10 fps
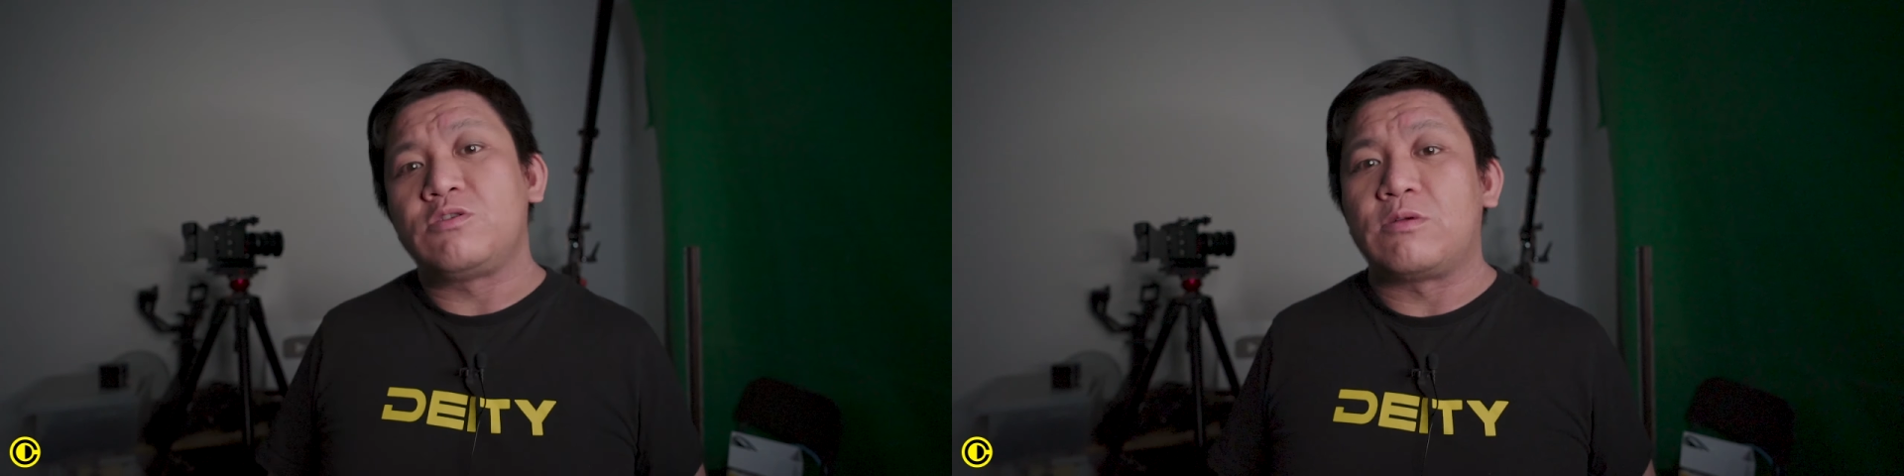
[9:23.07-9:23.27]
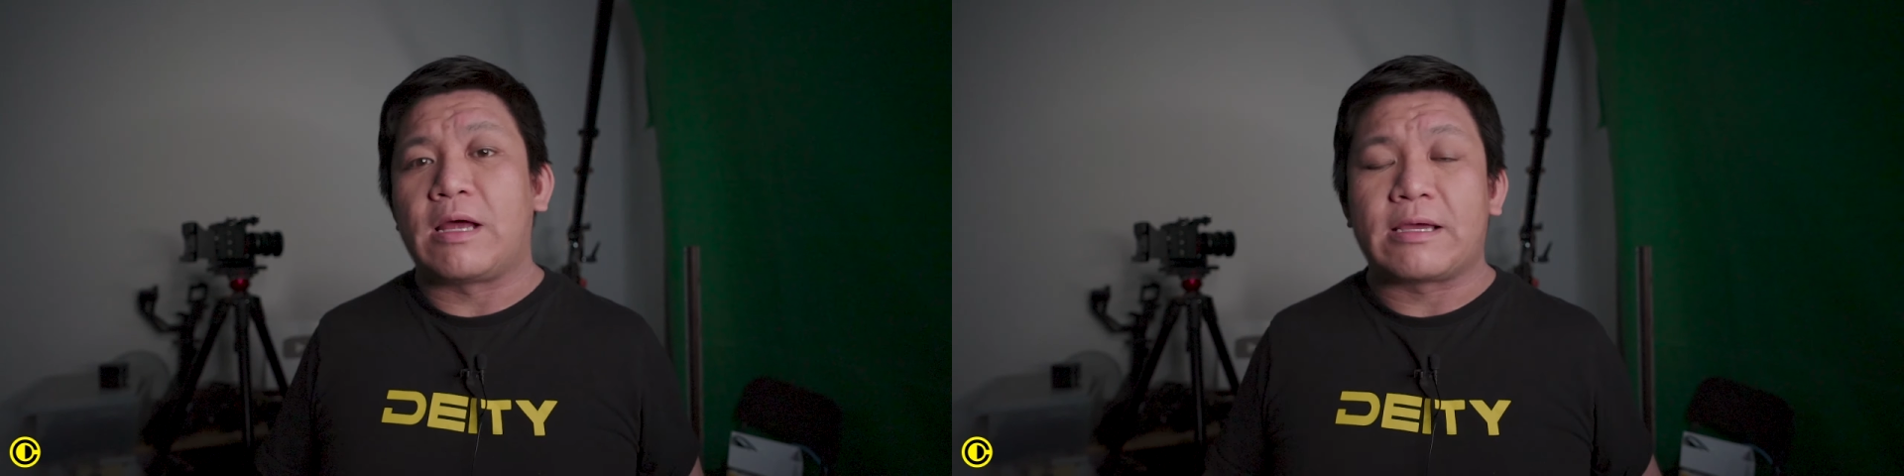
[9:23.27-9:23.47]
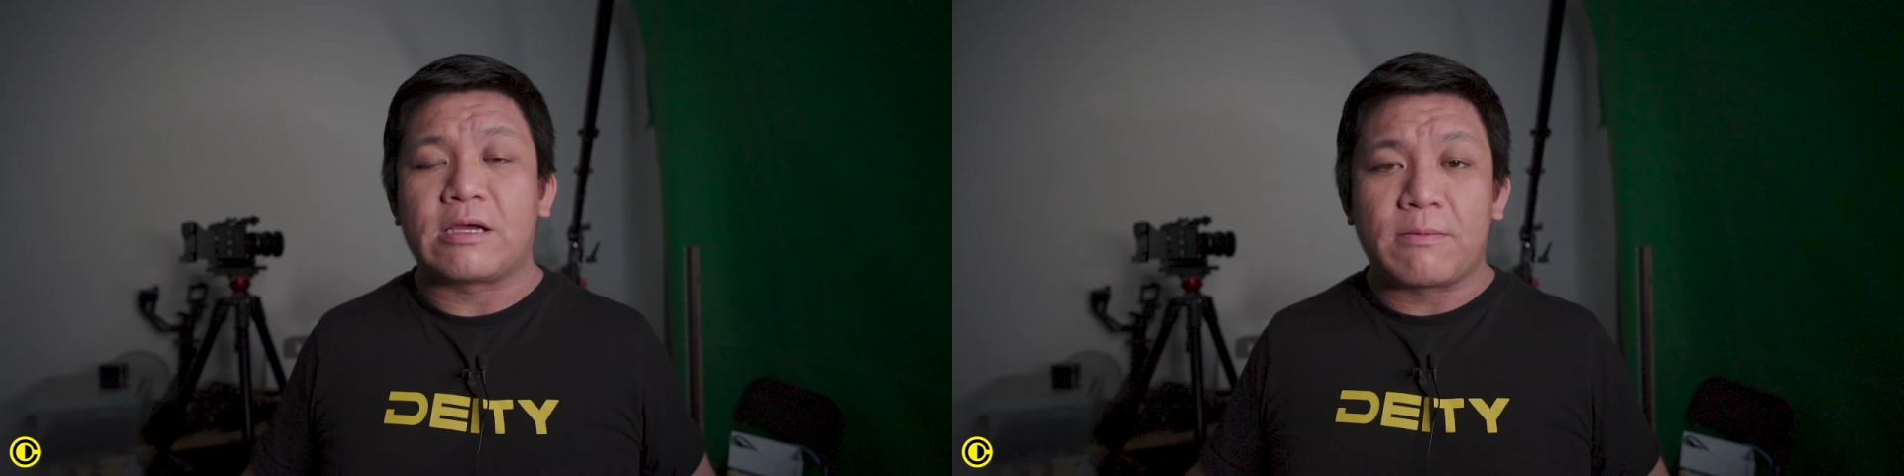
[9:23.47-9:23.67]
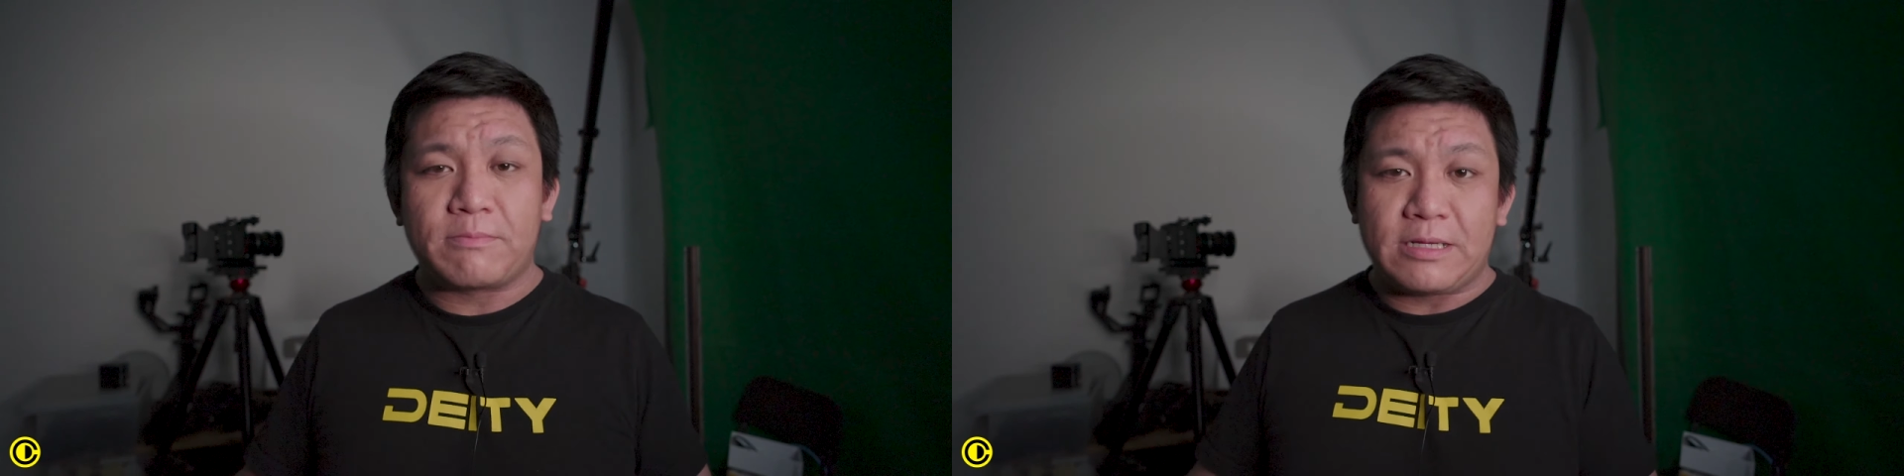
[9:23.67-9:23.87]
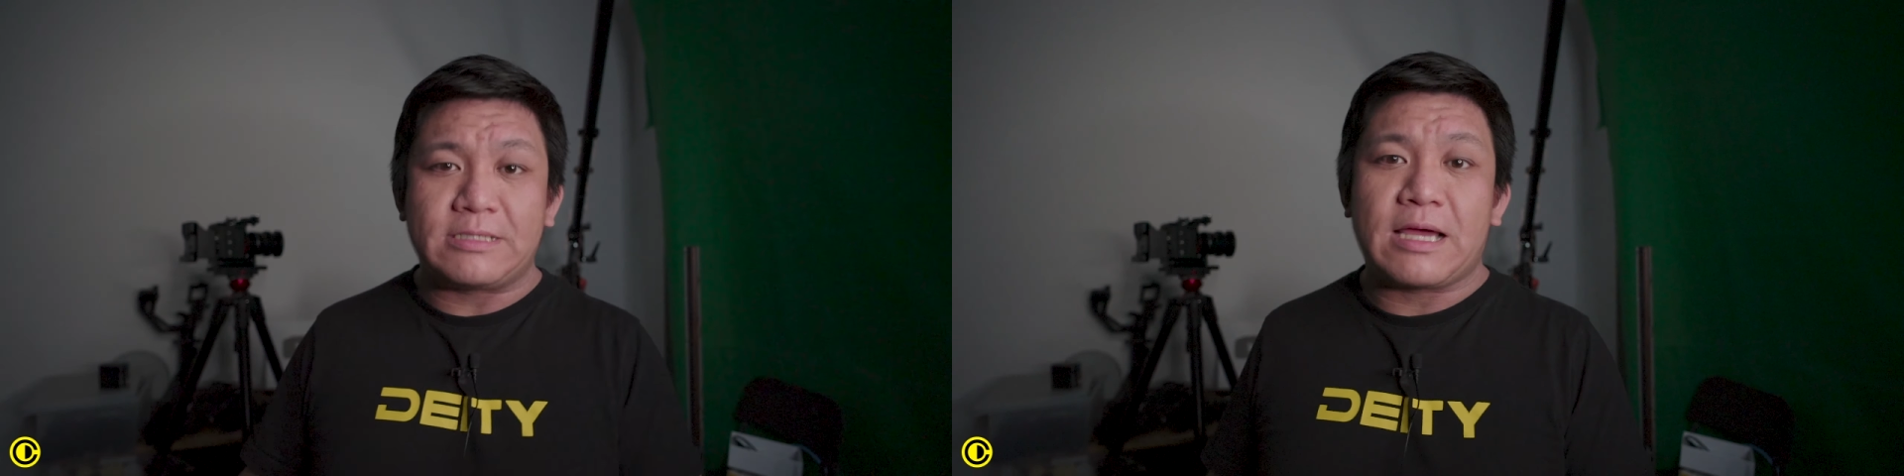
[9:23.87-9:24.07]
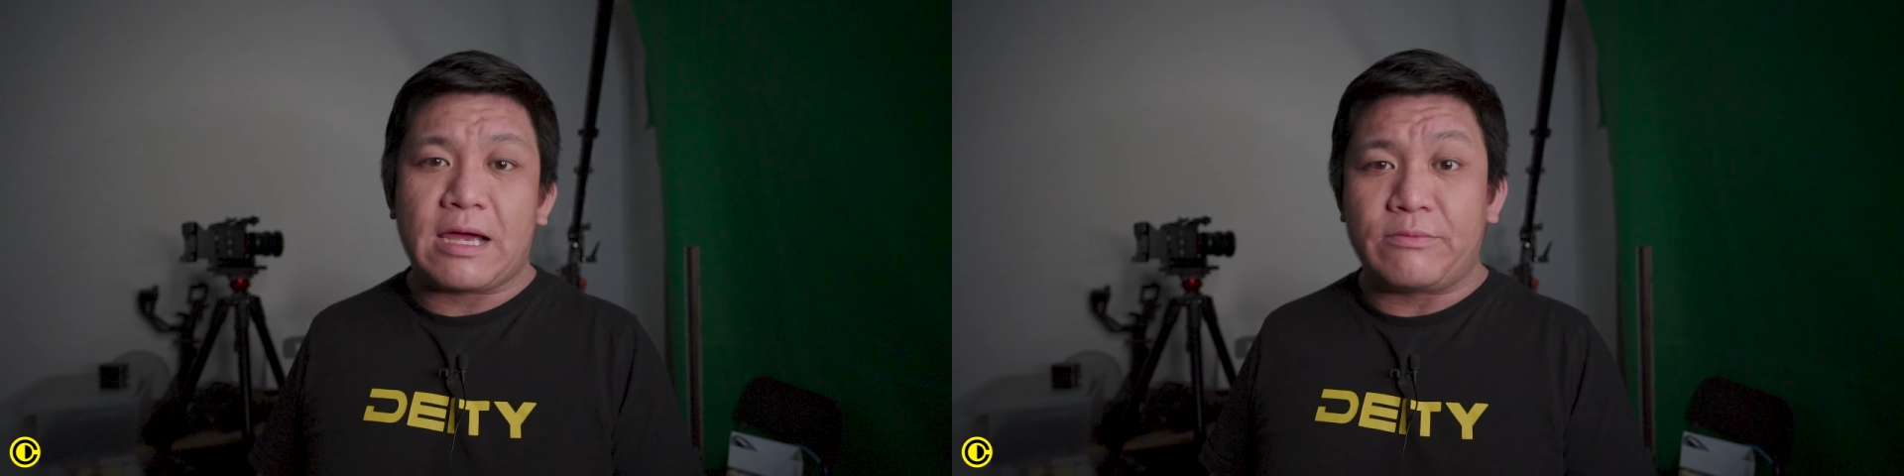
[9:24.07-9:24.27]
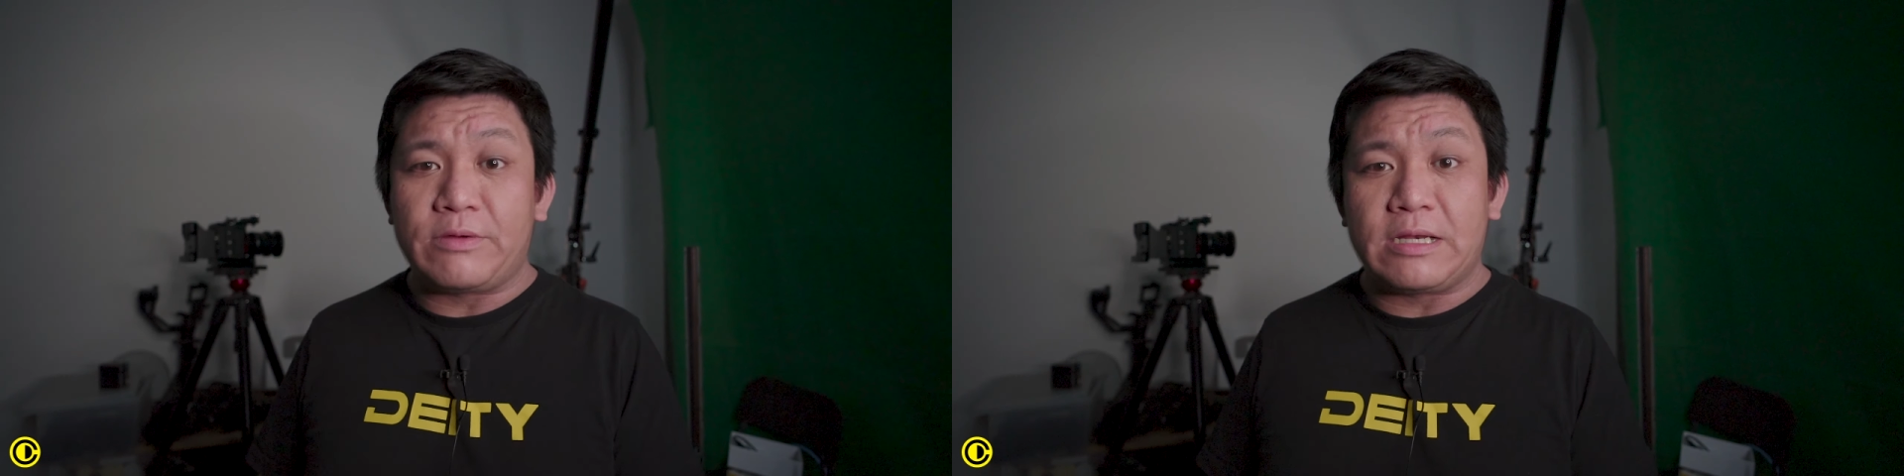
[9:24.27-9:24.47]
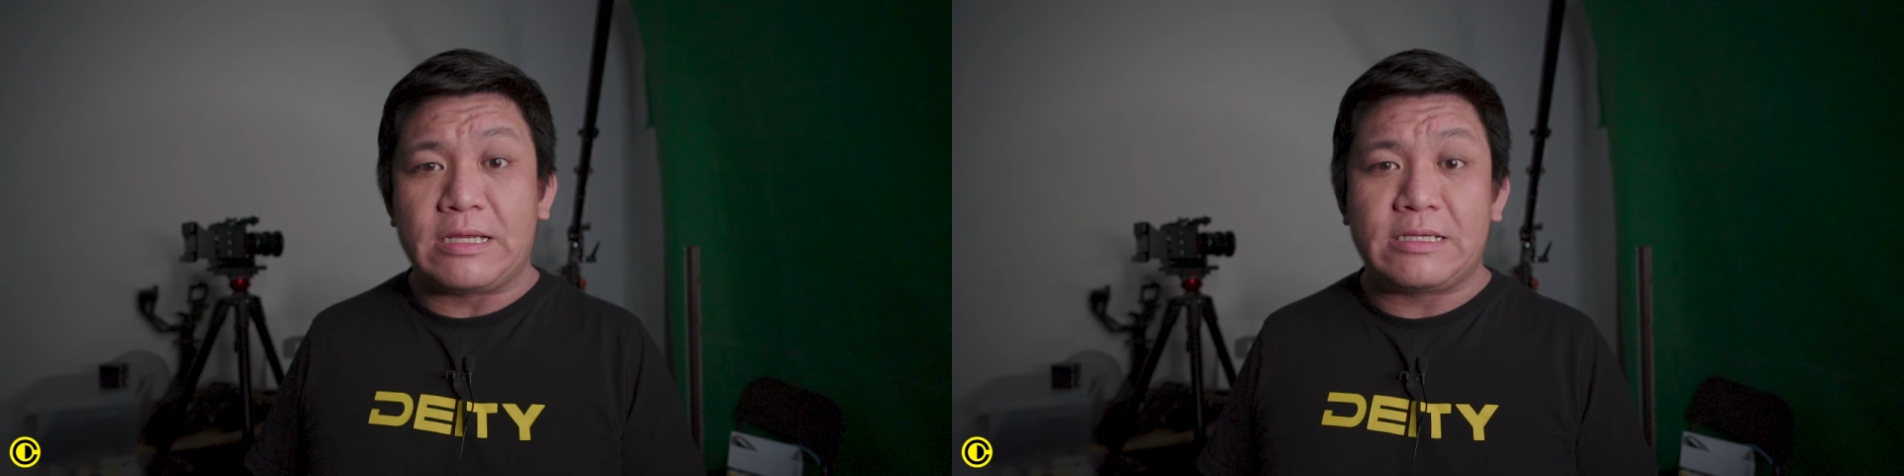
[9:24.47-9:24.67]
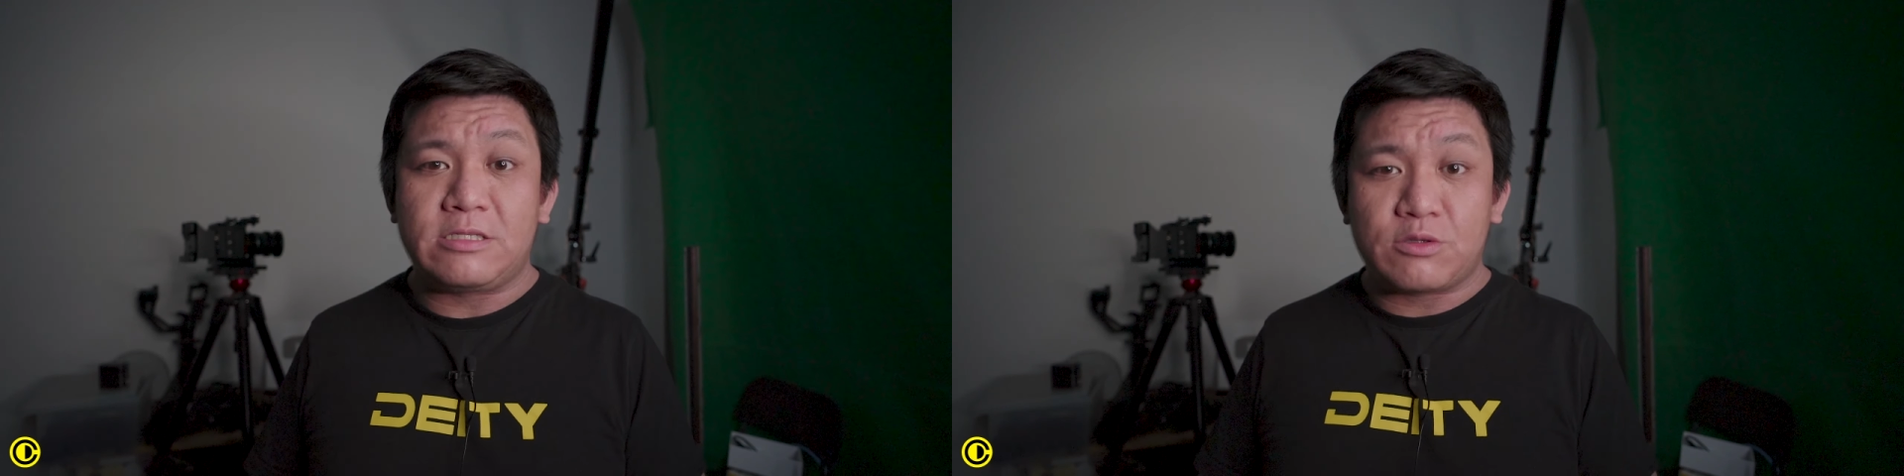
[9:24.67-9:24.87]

to like companies I really